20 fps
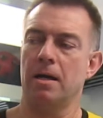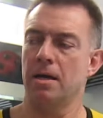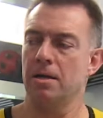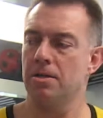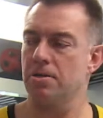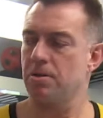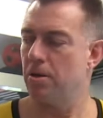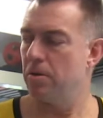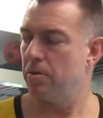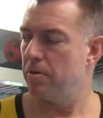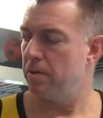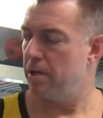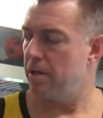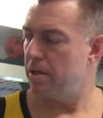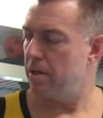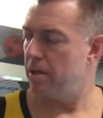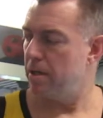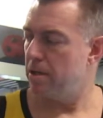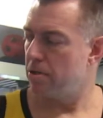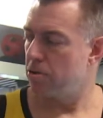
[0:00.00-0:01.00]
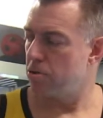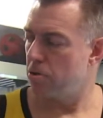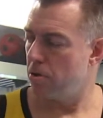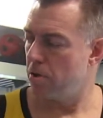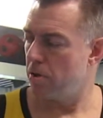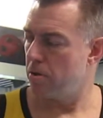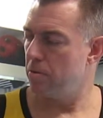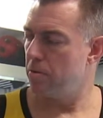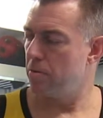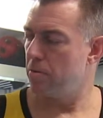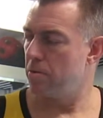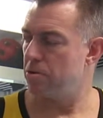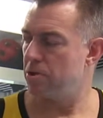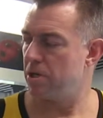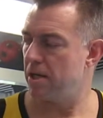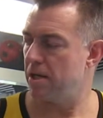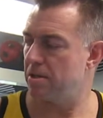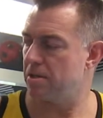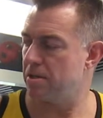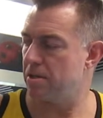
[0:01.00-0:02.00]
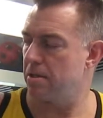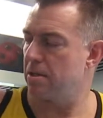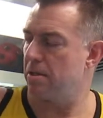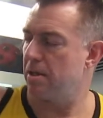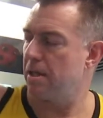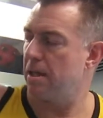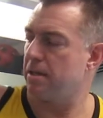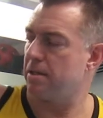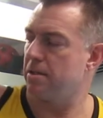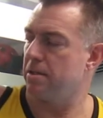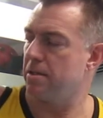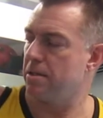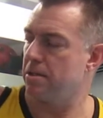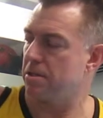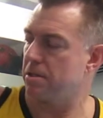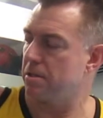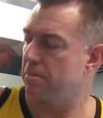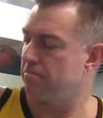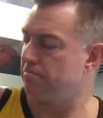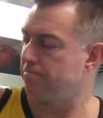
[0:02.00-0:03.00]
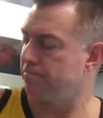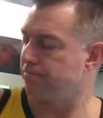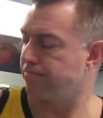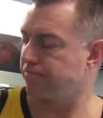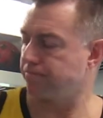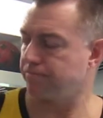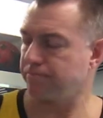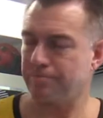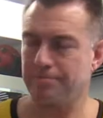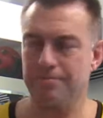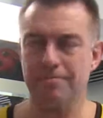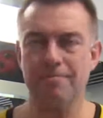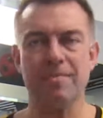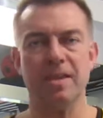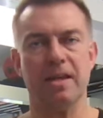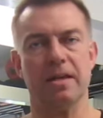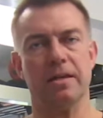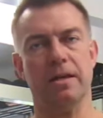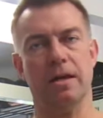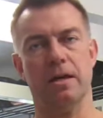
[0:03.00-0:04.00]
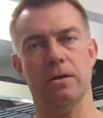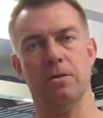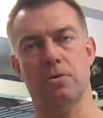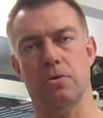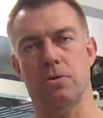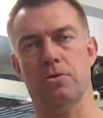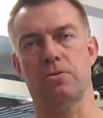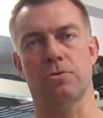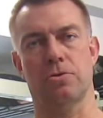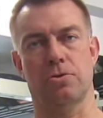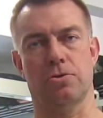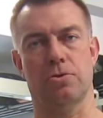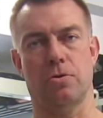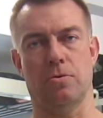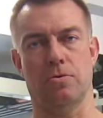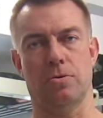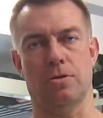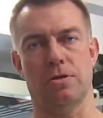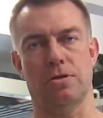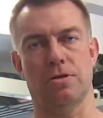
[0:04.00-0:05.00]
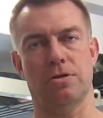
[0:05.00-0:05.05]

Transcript: So internal rotation like this can hurt your shoulders.